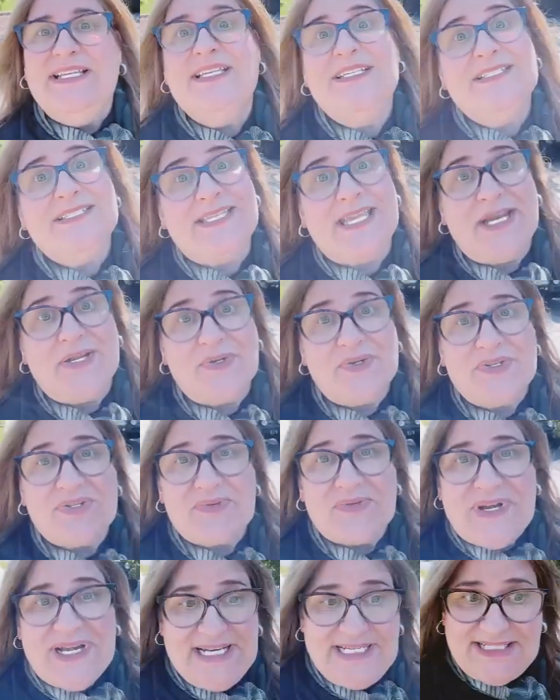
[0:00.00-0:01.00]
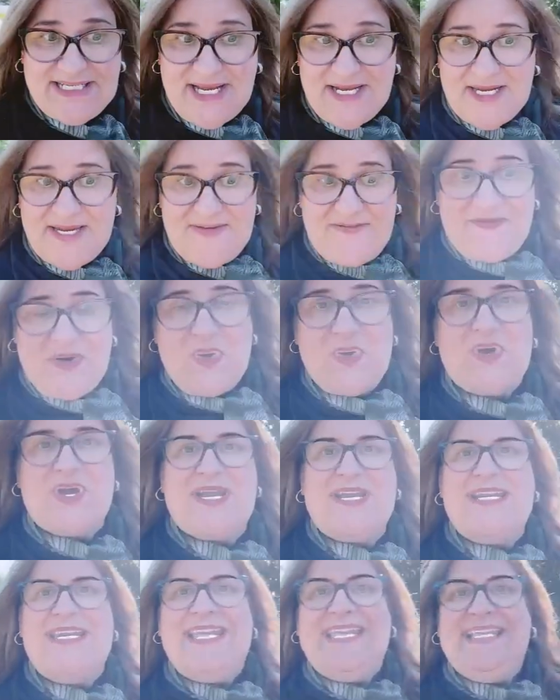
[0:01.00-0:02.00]
Tanner's already tugging
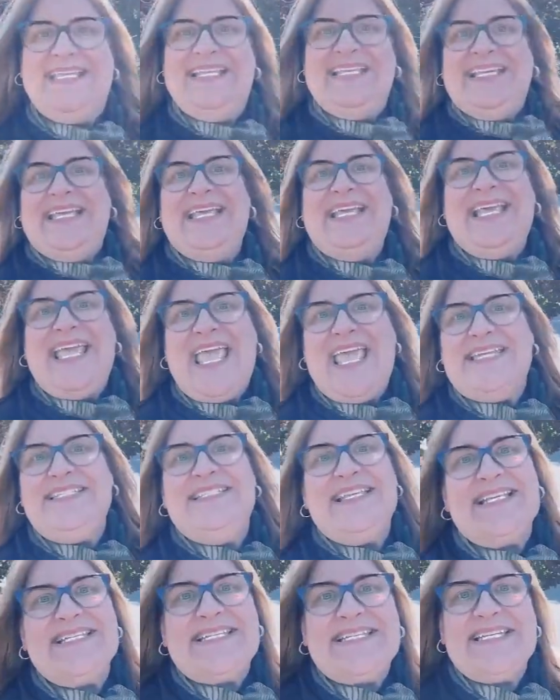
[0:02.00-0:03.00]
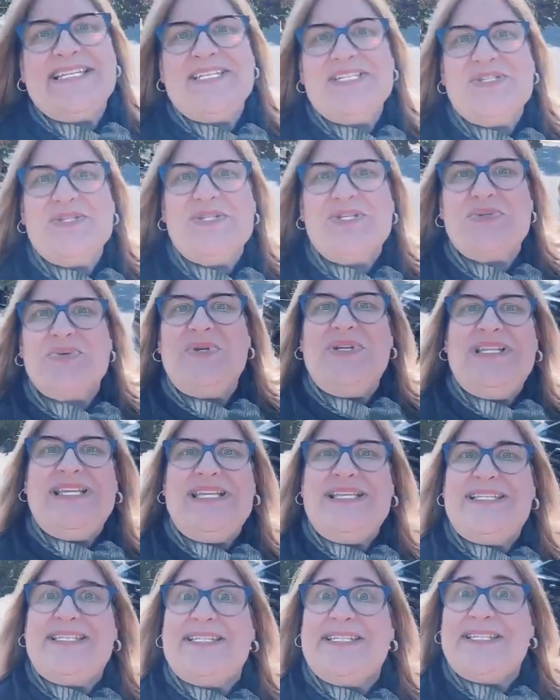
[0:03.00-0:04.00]
forward, and Dusty, as usual,
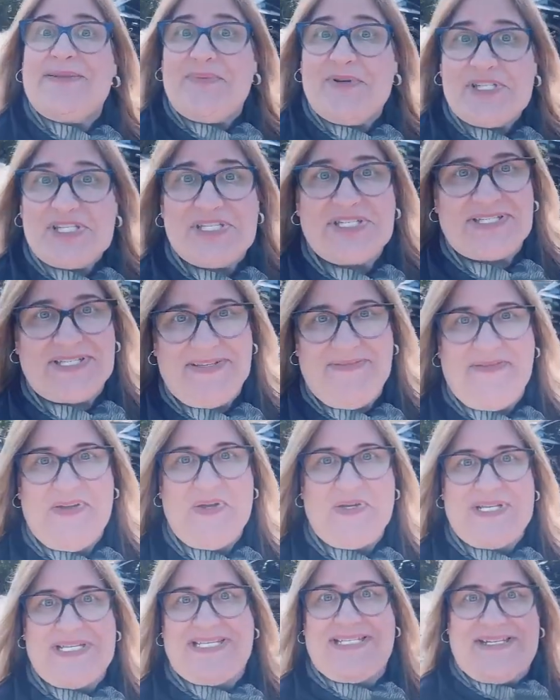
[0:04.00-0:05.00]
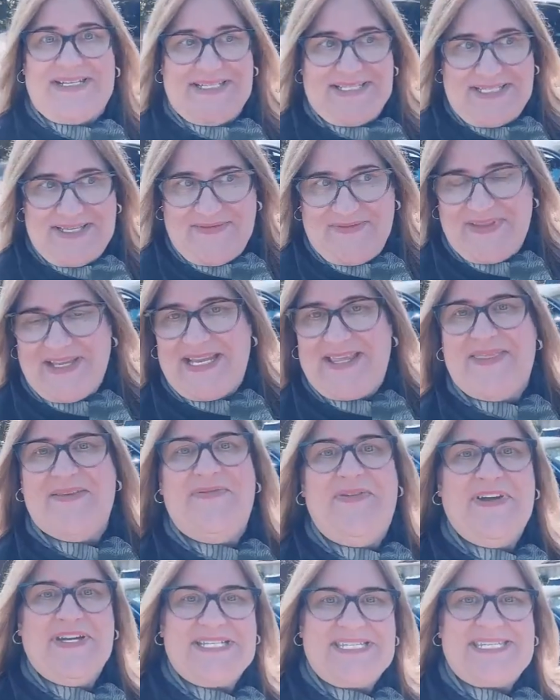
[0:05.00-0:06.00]
is suspiciously focused on something in
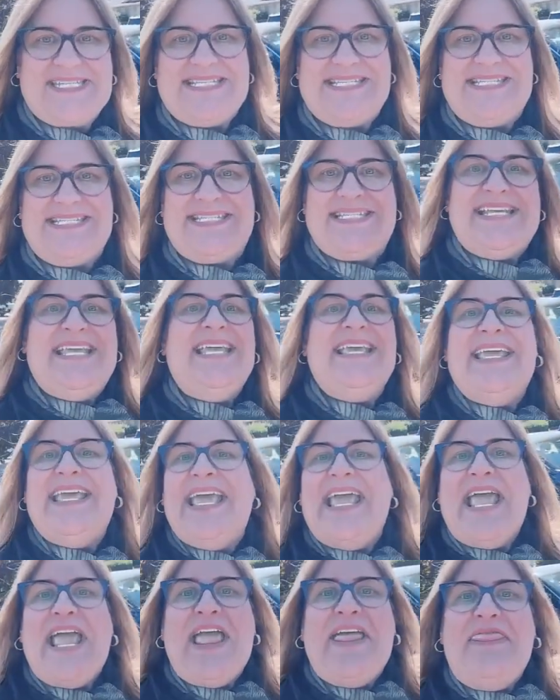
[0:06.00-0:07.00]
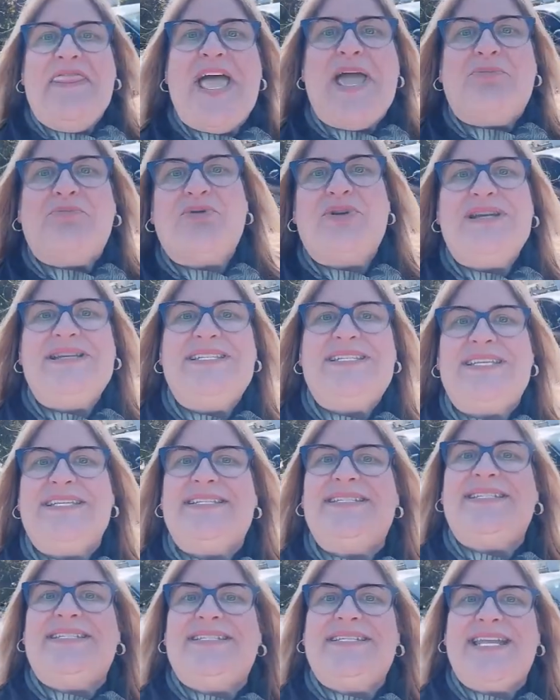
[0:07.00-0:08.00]
the bushes. And that brings
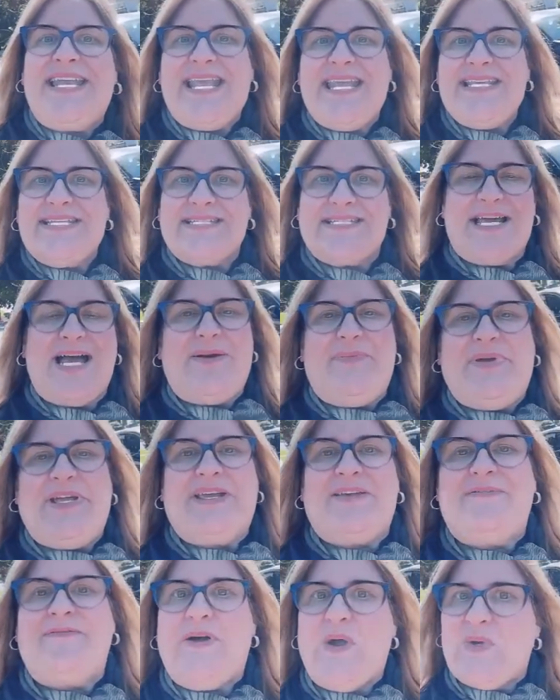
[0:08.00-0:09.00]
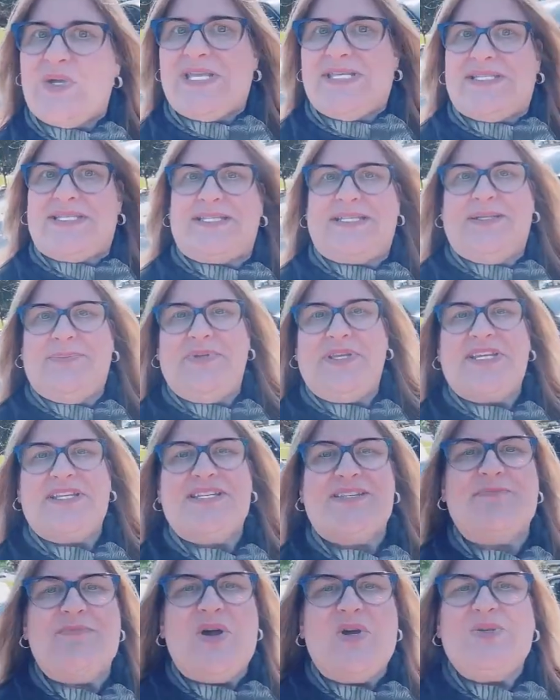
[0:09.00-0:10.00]
us to today's topic, focus,
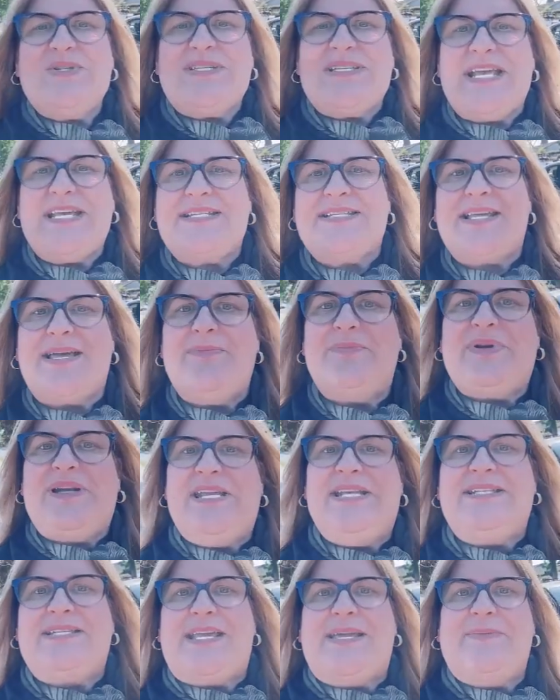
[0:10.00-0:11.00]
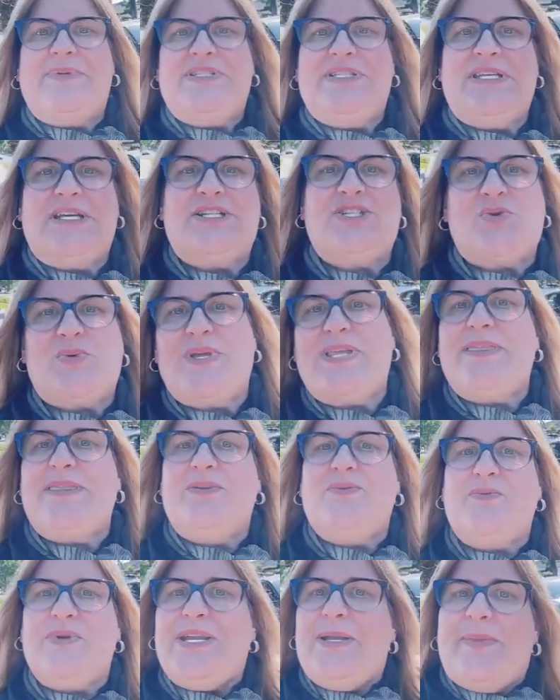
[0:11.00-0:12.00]
because most SaaS companies I'm in touch with
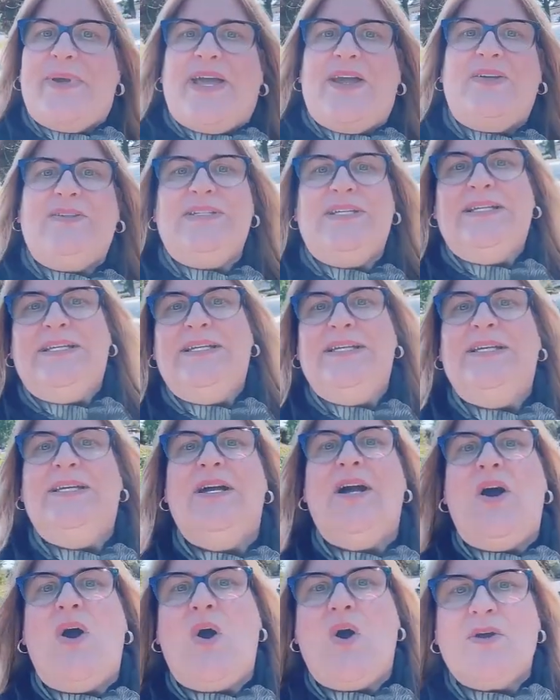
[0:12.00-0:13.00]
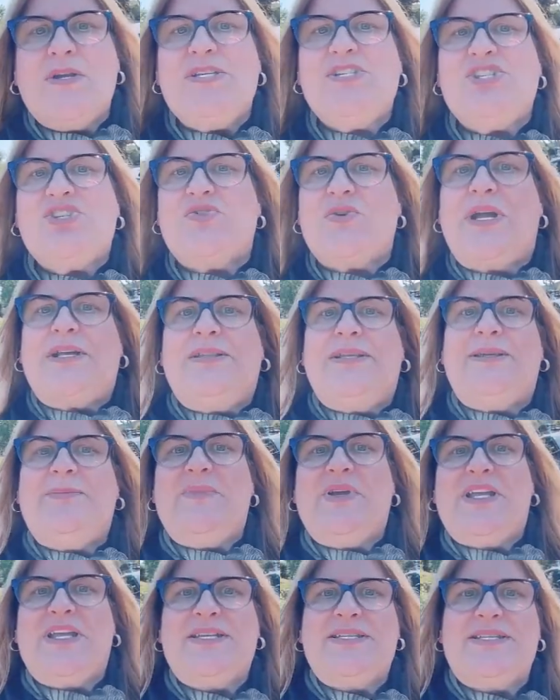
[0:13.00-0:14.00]
and read about aren't struggling
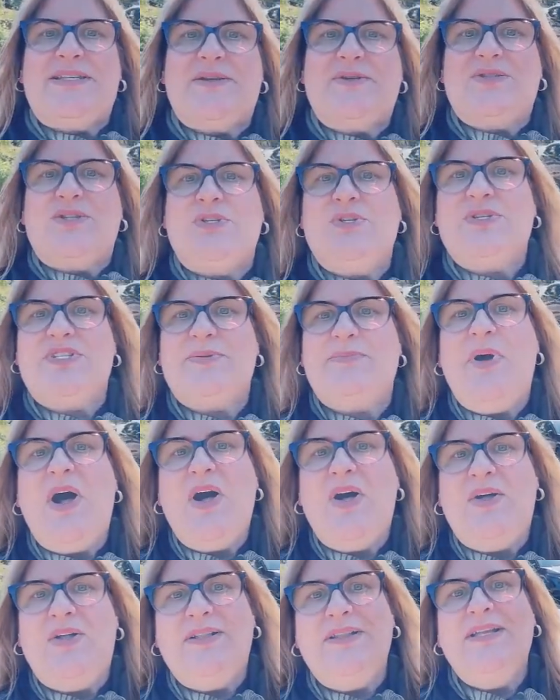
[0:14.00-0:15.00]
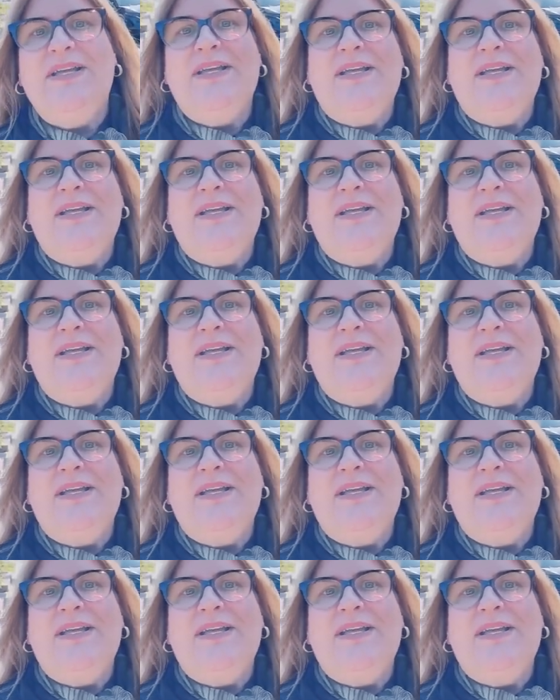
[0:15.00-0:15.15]
because they're too small.